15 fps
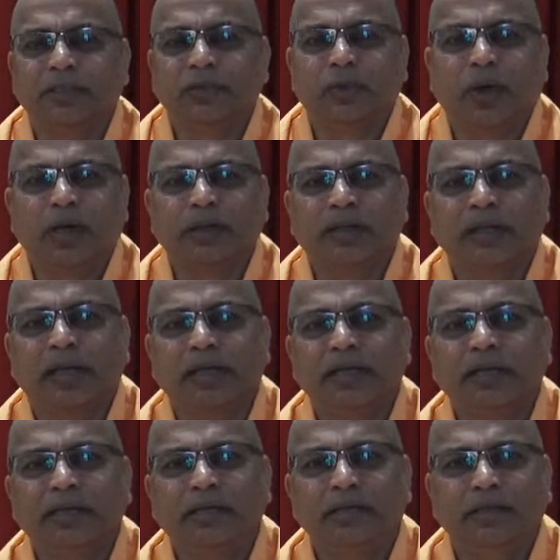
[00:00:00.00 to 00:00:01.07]

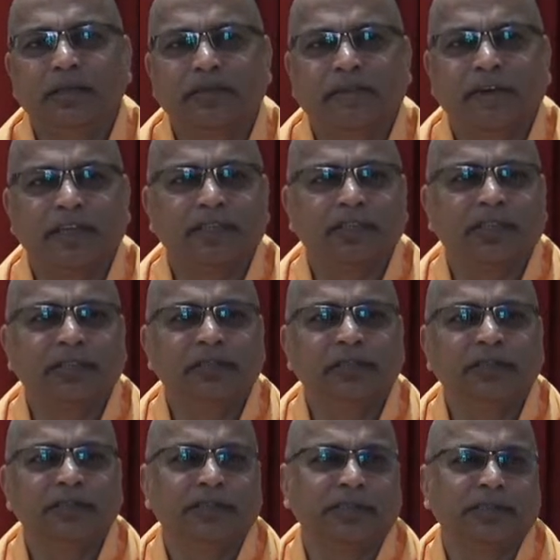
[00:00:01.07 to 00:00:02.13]
swadhyaya, reflection,
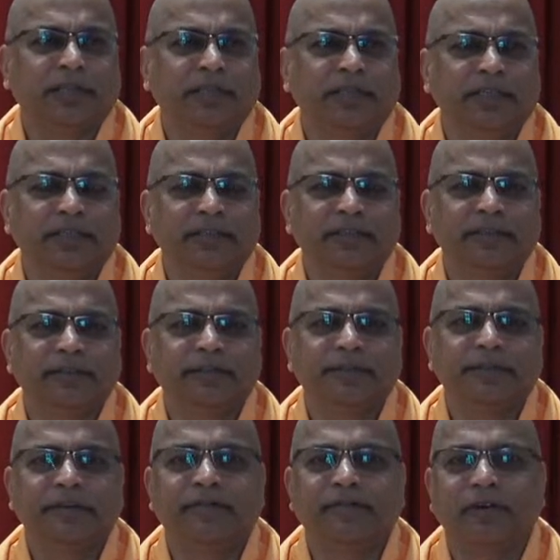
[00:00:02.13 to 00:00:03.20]
study
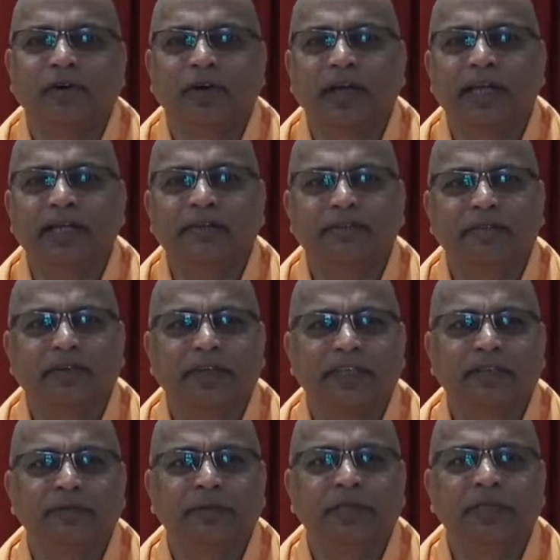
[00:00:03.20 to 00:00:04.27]
of our life, our
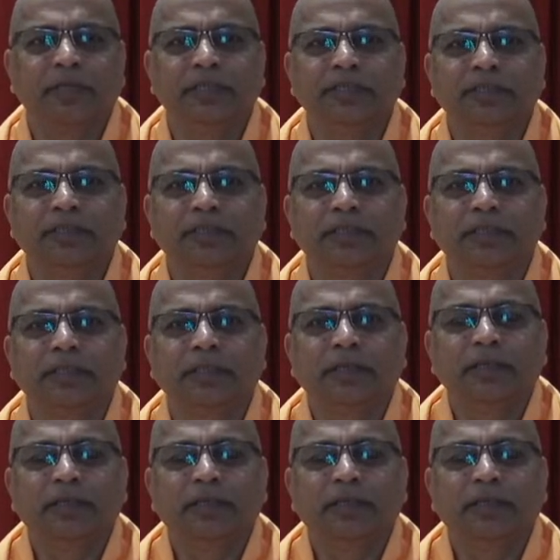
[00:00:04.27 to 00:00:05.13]
experiences,